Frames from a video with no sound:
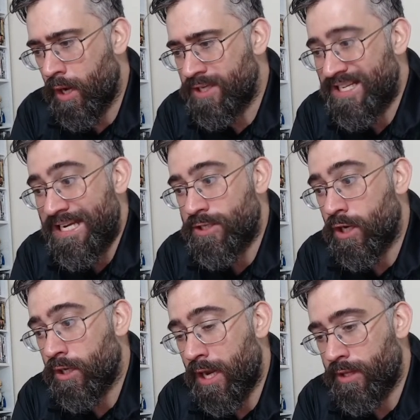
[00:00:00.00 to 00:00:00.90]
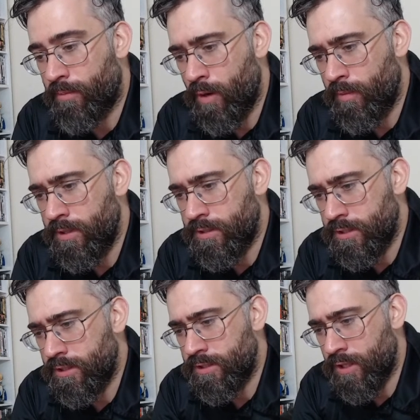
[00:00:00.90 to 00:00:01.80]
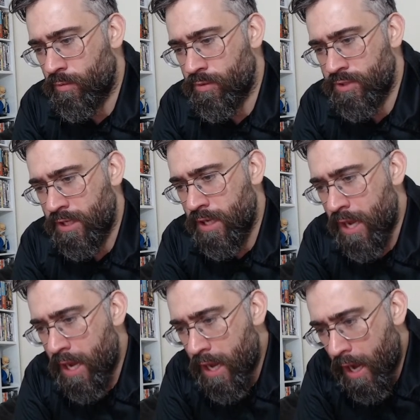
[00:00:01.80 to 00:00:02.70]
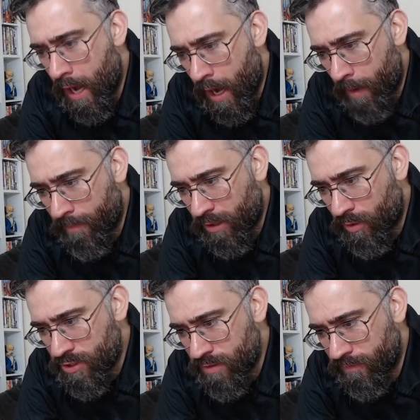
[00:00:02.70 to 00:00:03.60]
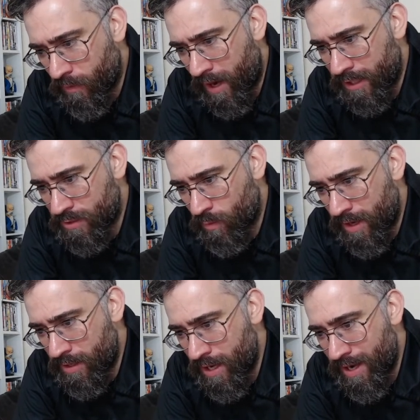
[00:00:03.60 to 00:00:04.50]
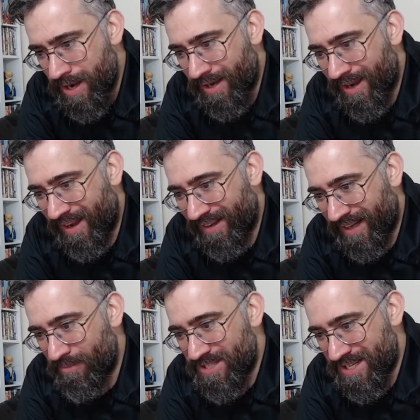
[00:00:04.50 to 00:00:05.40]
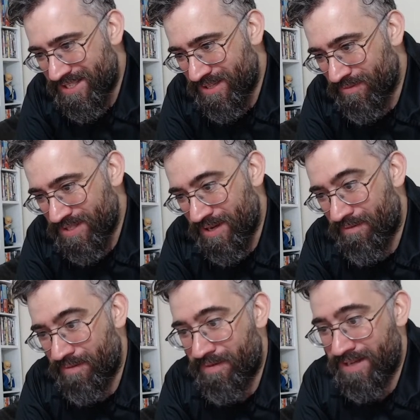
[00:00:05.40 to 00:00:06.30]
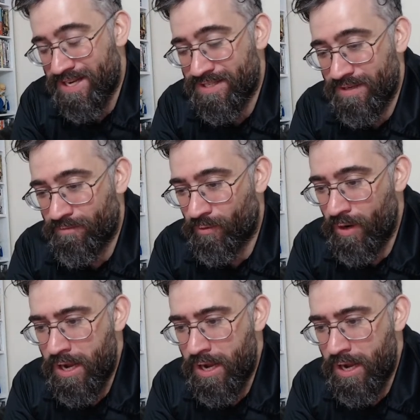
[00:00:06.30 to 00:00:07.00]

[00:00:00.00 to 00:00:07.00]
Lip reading: teaser at the moment, so we'll see. Big question for you, Alex. When can we see a Silver Surfer in Fantastic Four?